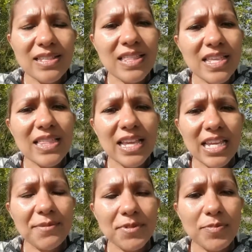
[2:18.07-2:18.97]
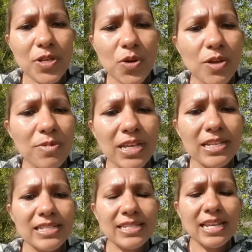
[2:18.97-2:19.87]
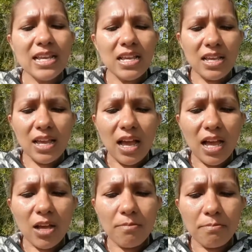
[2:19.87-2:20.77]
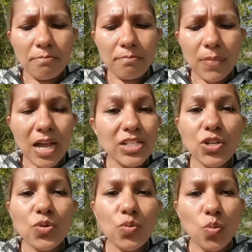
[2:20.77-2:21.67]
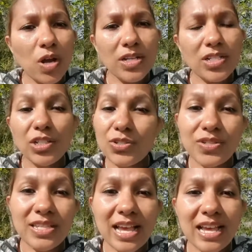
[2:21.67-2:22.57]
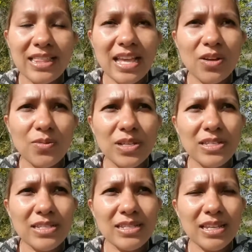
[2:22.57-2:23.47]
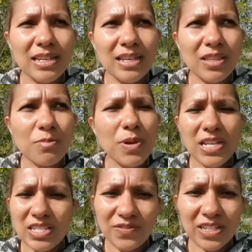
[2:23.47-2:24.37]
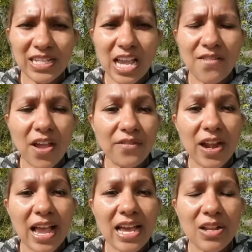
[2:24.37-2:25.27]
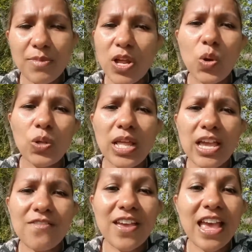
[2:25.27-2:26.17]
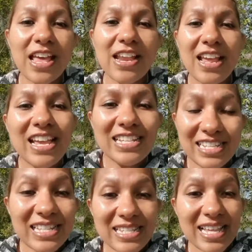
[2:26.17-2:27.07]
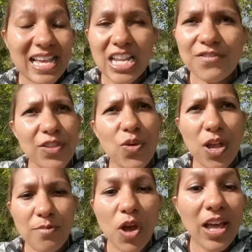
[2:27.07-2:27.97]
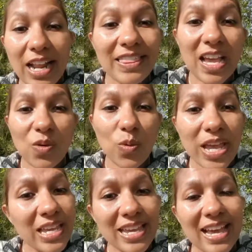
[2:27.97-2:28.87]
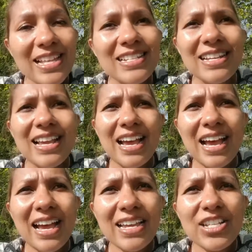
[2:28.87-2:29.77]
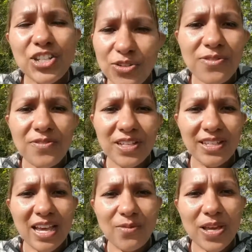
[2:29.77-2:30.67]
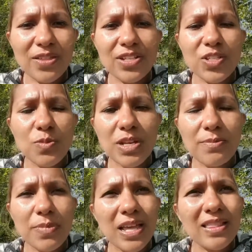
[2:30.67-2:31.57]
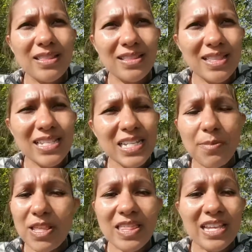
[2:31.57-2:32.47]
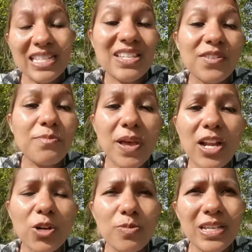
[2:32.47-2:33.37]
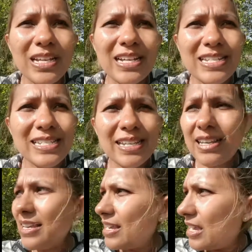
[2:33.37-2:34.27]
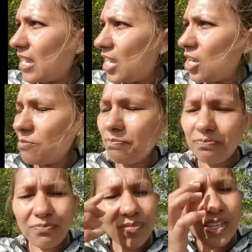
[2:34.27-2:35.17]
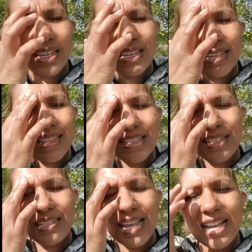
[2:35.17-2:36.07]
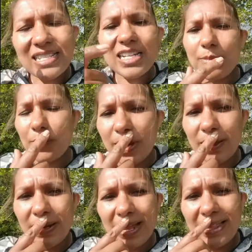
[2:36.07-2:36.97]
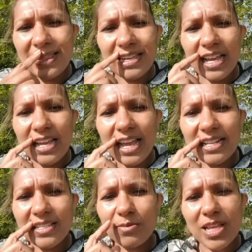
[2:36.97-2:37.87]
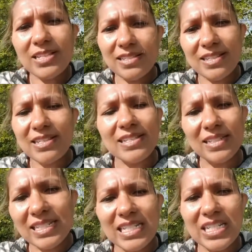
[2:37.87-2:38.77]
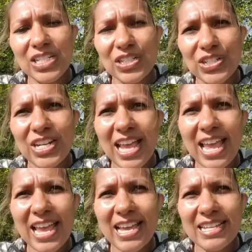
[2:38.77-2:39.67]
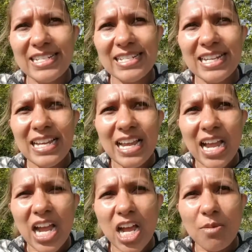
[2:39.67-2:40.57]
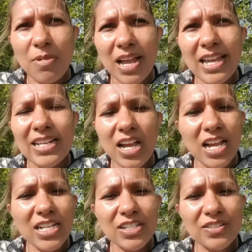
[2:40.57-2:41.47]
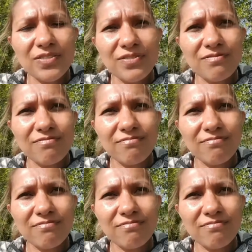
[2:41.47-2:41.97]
the thing that keeps me going, because I don't want to lose that. That was the best feeling I've ever had in my whole life. And since then, even though I'm not at that weight yet, I do feel that way. There's so many, and this time I think it's even better because the last time around, I think I had some lessons I still needed to learn, and I had kind of,